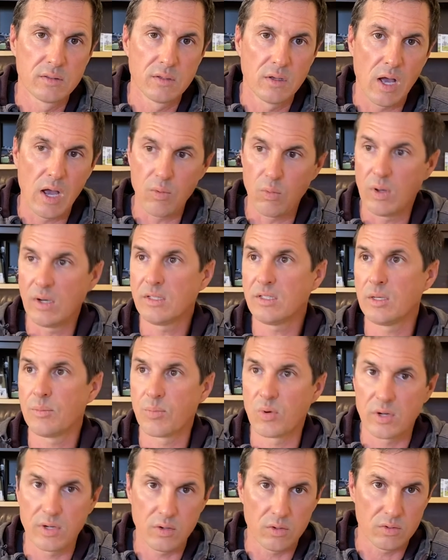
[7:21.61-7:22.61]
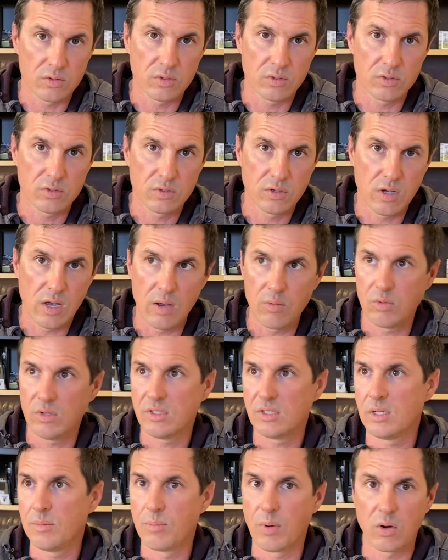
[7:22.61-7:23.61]
I want to see precursors. I want
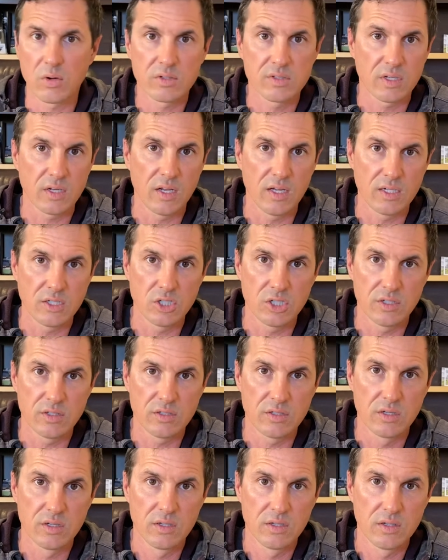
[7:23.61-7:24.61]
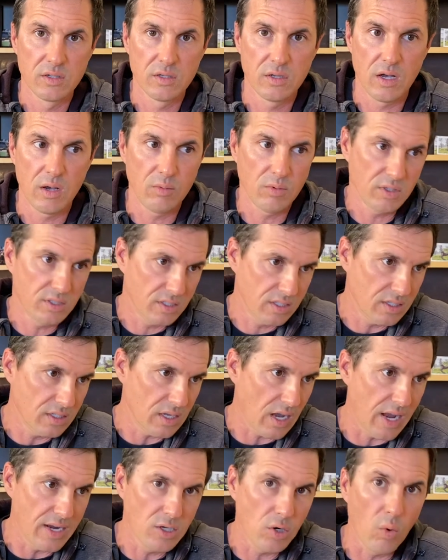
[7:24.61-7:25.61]
to see barks and lunges.
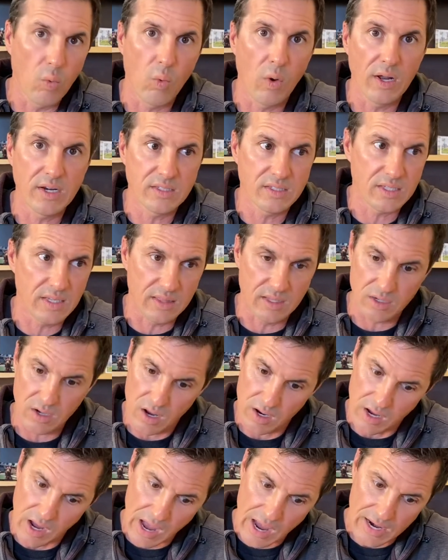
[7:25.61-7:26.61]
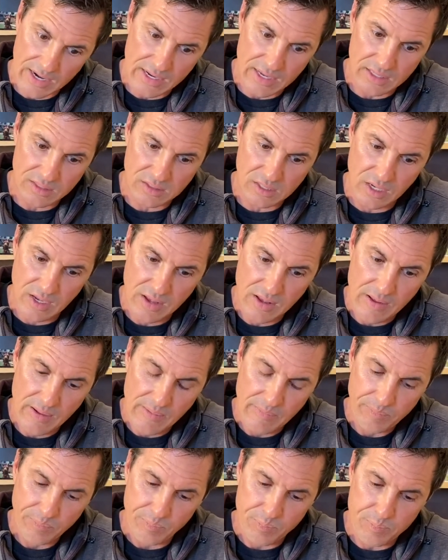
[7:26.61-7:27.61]
I don't want to see the dog hide it,
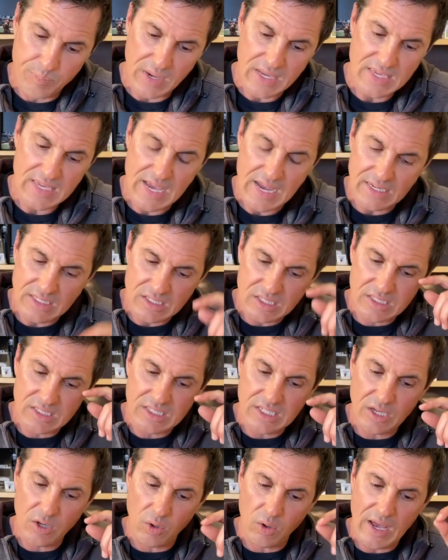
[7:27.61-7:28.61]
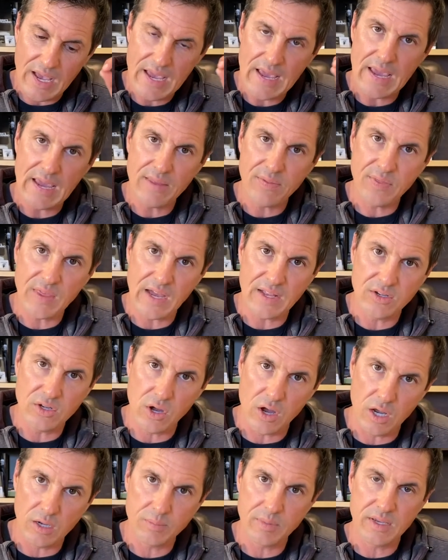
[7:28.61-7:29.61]
but yet still hate that
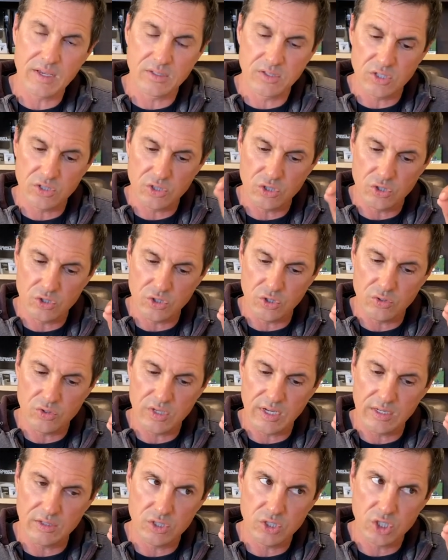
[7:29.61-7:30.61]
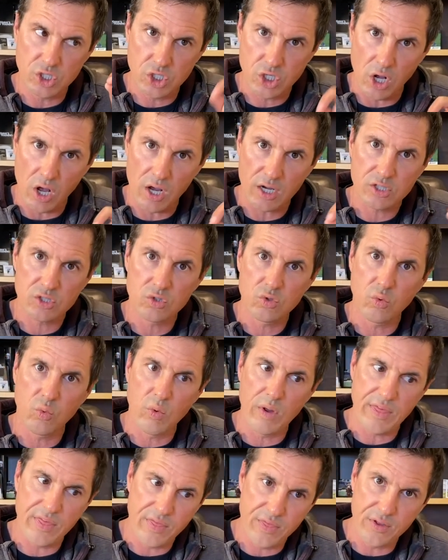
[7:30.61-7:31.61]
dog because it associates shocks
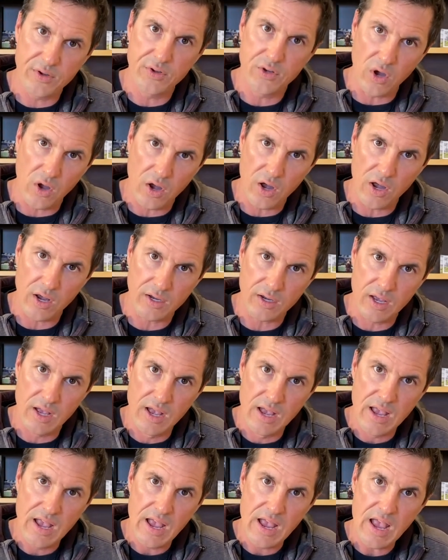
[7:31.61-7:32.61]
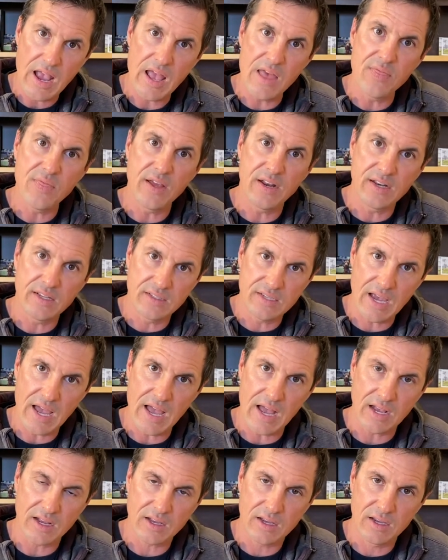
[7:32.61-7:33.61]
with the dog and then
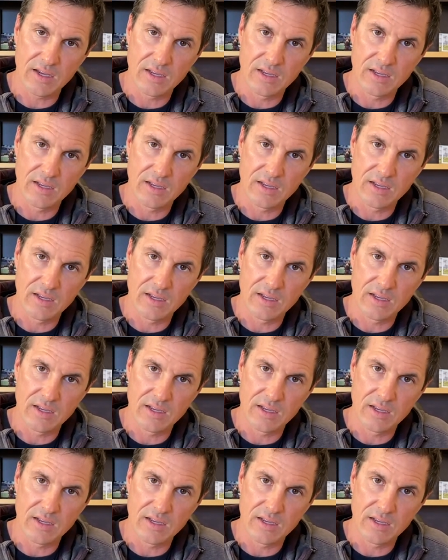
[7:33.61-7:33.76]
attack.